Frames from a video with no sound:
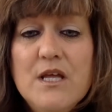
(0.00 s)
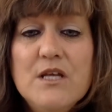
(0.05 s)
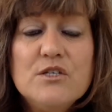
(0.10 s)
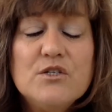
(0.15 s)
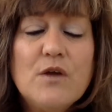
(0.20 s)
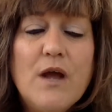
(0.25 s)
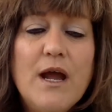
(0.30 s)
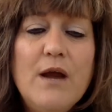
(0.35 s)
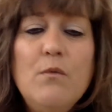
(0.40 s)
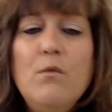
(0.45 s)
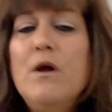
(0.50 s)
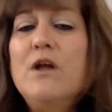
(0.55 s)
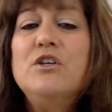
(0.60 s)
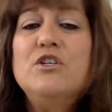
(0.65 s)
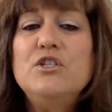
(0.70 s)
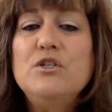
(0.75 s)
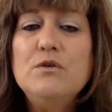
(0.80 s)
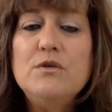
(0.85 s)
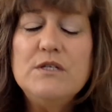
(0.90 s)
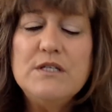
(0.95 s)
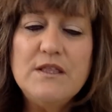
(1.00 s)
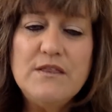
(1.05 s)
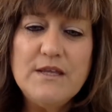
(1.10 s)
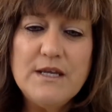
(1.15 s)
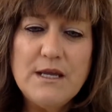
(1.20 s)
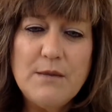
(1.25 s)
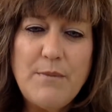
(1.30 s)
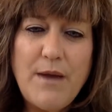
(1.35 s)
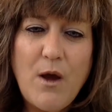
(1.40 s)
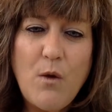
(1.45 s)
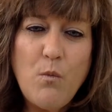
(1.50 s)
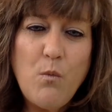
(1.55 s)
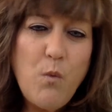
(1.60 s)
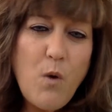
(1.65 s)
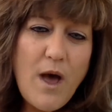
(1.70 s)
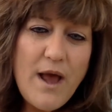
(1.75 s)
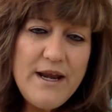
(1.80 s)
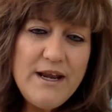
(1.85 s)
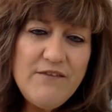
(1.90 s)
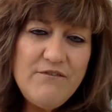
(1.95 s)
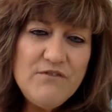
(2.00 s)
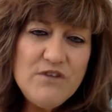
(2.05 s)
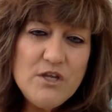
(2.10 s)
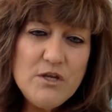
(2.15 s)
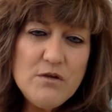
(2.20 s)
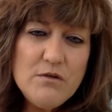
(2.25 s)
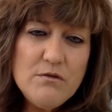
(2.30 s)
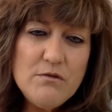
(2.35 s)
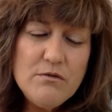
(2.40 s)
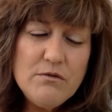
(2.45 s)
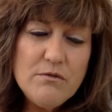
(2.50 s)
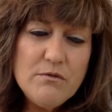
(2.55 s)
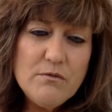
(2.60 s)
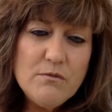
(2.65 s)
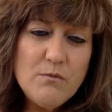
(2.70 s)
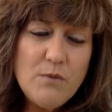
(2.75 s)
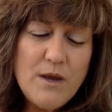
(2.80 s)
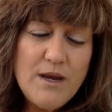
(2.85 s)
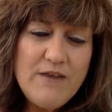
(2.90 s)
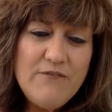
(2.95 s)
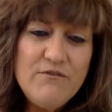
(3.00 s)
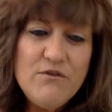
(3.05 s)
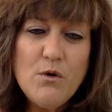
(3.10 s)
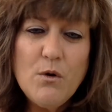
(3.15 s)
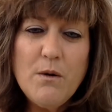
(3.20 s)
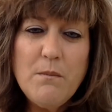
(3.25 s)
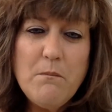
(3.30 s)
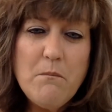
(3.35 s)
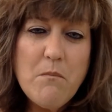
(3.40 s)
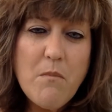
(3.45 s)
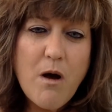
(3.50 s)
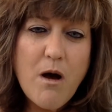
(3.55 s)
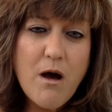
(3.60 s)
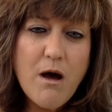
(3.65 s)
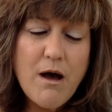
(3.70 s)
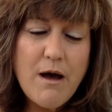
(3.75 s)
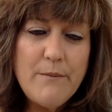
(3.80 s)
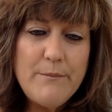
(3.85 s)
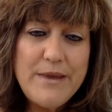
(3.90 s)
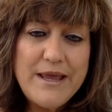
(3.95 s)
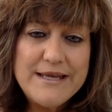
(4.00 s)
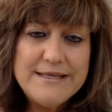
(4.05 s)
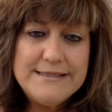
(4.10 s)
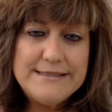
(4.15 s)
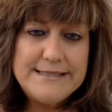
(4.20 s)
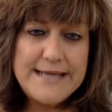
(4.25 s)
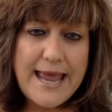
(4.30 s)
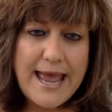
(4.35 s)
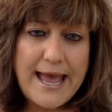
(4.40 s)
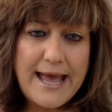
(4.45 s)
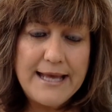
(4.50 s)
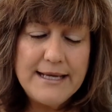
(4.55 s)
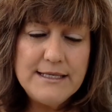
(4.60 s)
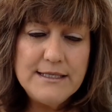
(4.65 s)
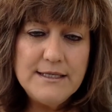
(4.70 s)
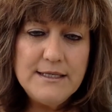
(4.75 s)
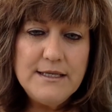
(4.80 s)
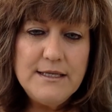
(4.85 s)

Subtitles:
So I want you to think about what if your mom and dad